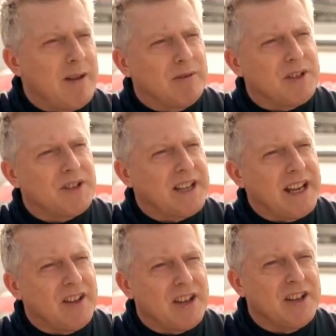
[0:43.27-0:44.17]
able to
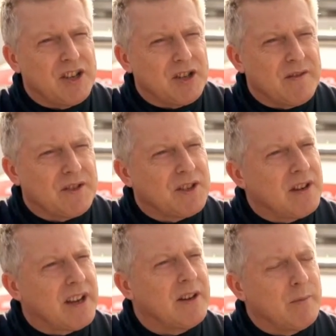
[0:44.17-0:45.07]
see the condition of the
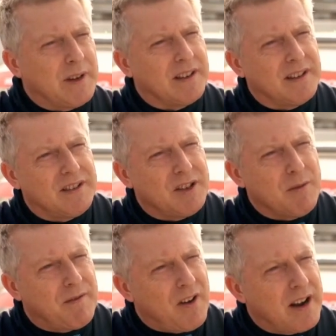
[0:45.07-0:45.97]
circuit. We can
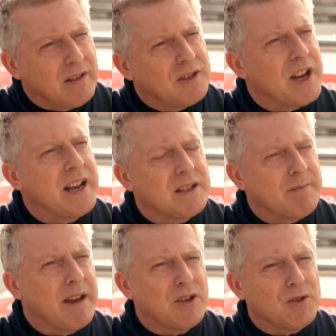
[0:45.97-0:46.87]
do a final check
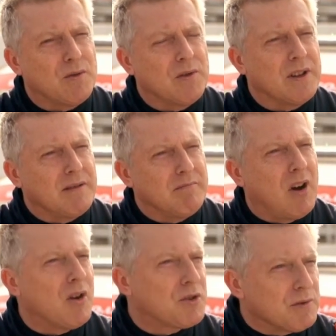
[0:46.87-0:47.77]
to make sure that
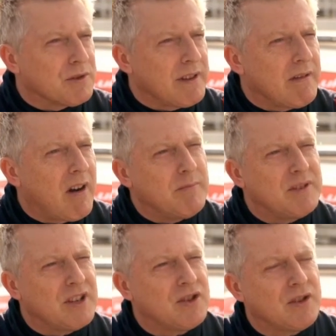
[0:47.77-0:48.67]
marshals are in the right
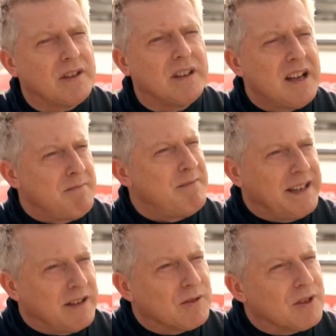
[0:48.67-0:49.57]
position,
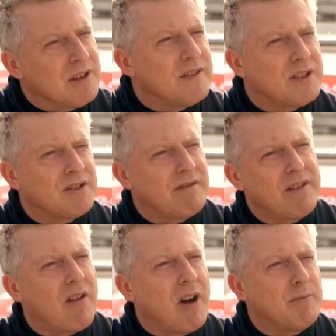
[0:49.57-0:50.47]
medical services are
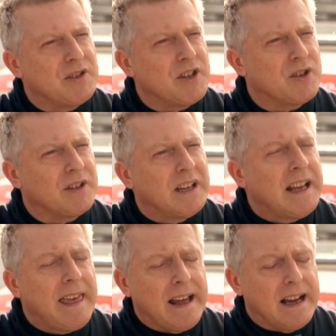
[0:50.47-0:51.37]
in the right position,
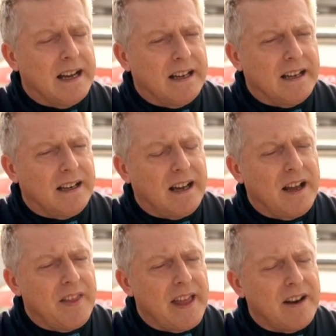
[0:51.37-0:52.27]

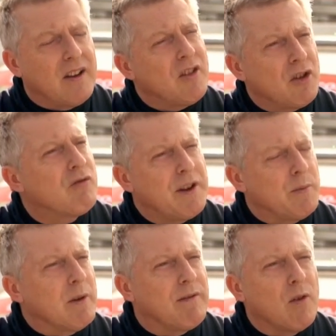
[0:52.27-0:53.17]
and then the
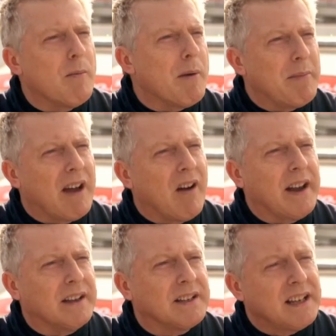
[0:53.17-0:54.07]
grid will form up
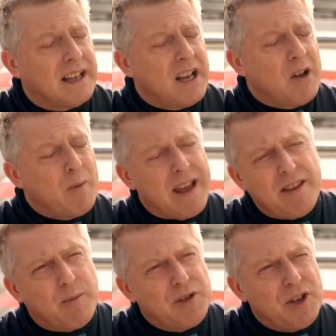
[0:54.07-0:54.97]
behind. We get
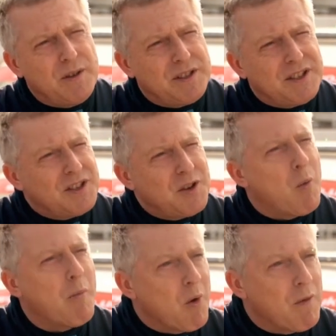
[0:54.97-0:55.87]
the opportunity to do
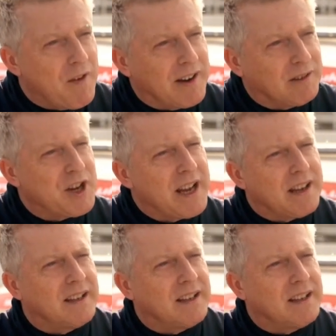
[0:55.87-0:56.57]
one more final check